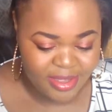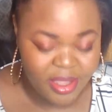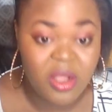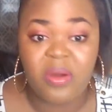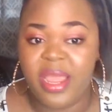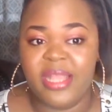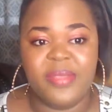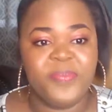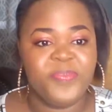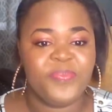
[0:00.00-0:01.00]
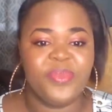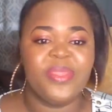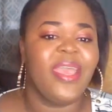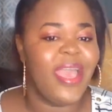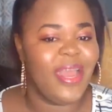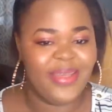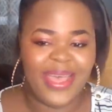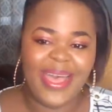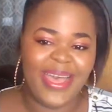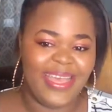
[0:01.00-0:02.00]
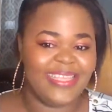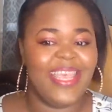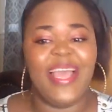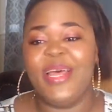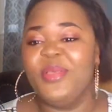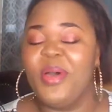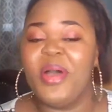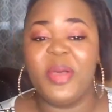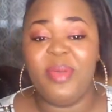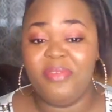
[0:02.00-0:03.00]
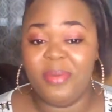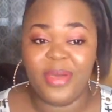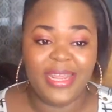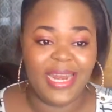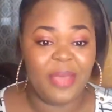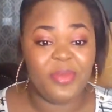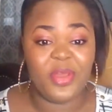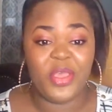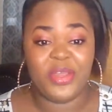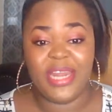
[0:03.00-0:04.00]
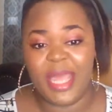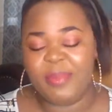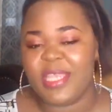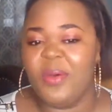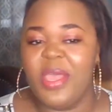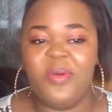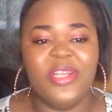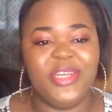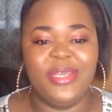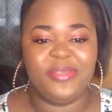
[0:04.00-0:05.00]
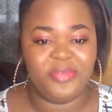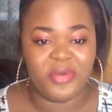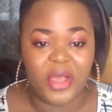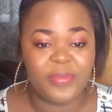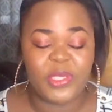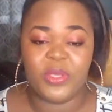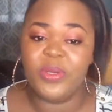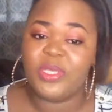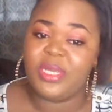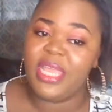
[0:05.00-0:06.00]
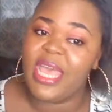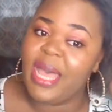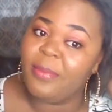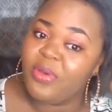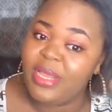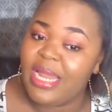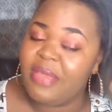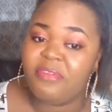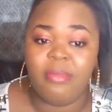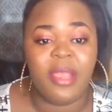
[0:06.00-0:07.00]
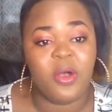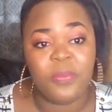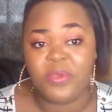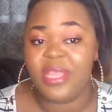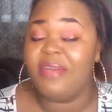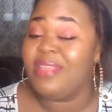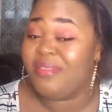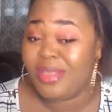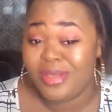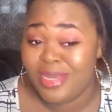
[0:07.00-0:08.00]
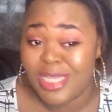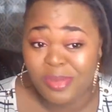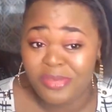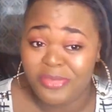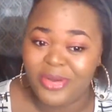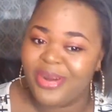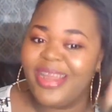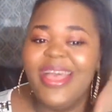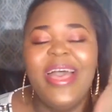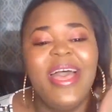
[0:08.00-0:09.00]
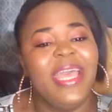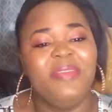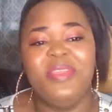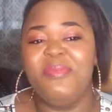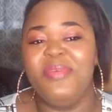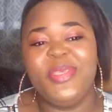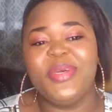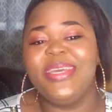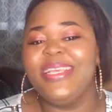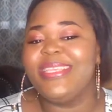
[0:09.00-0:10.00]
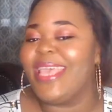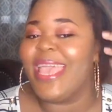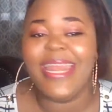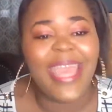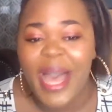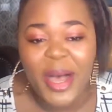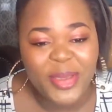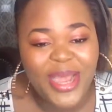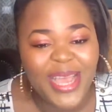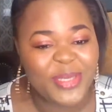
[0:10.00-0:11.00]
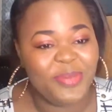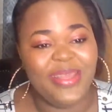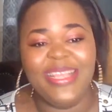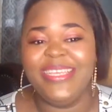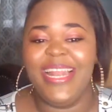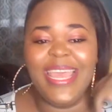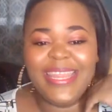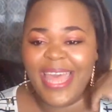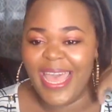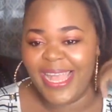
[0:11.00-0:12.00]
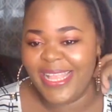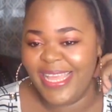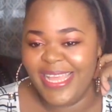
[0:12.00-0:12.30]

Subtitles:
All right. Hello guys. Hello and welcome everybody. Let me know your names and where you're watching us from. So today I'm going live from my computer. I've never done this before. If the video is anyhow, you guys will manage it like that.